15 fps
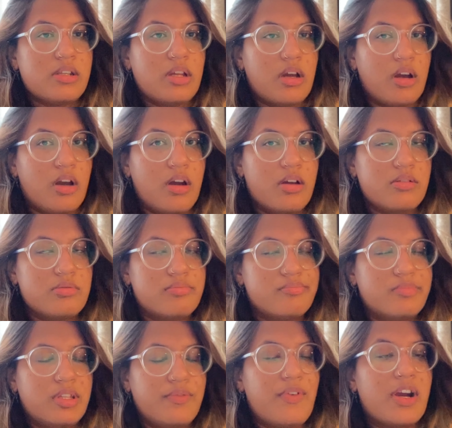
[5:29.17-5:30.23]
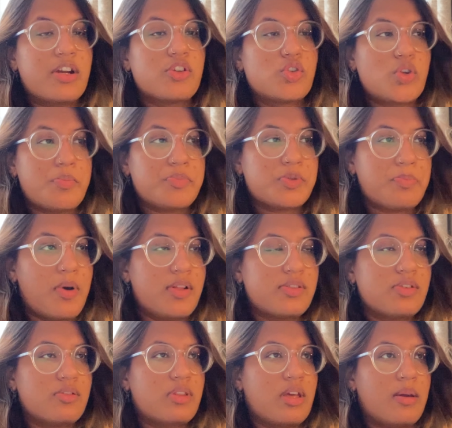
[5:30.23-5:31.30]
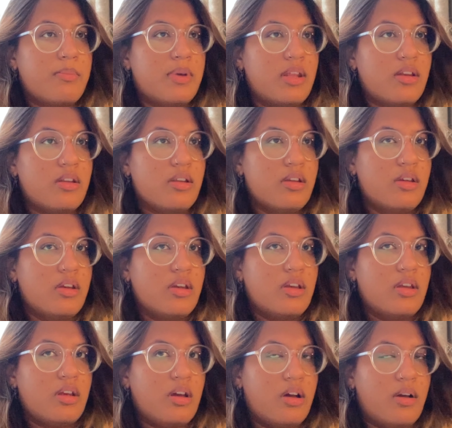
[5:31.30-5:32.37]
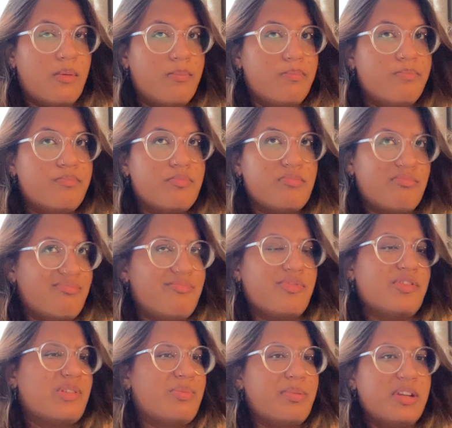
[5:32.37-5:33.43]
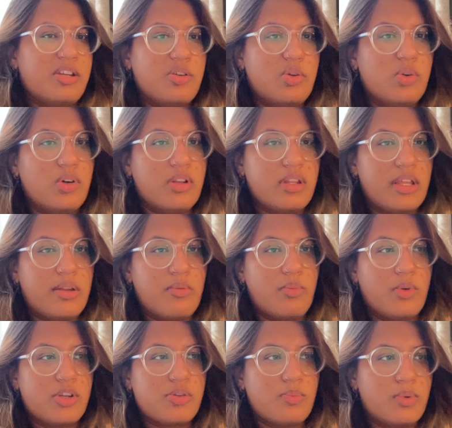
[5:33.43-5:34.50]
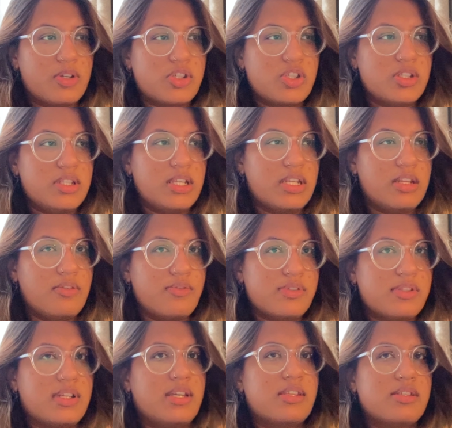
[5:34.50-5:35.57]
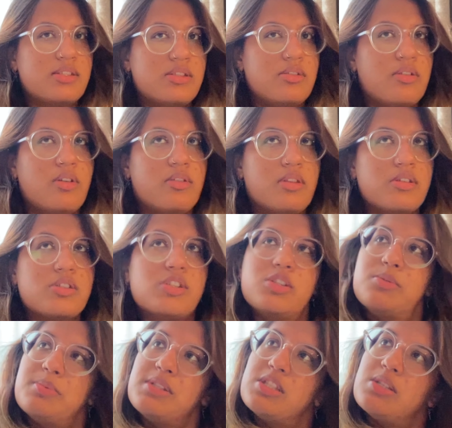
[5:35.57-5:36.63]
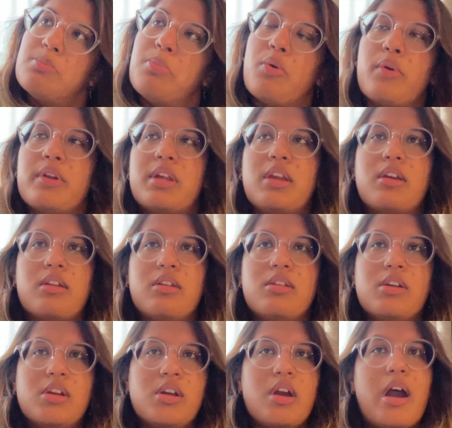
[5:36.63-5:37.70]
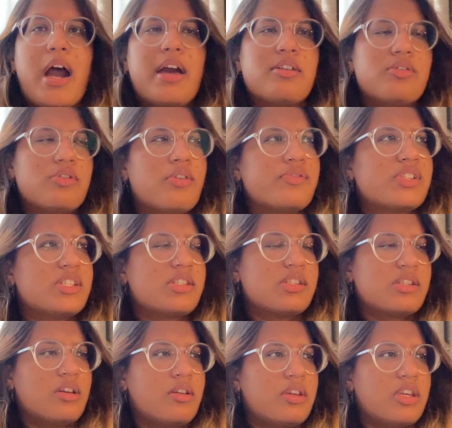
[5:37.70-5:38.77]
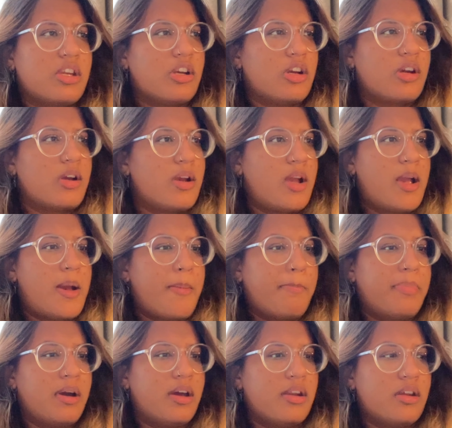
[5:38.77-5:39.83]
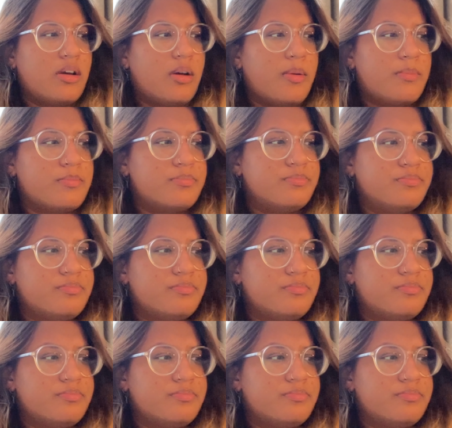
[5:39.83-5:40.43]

uh, Ivanka Trump sponsored them, and um, it's pretty cool that what what she did. It was nice to know that she's been supporting, and I don't know if she's still here, but um,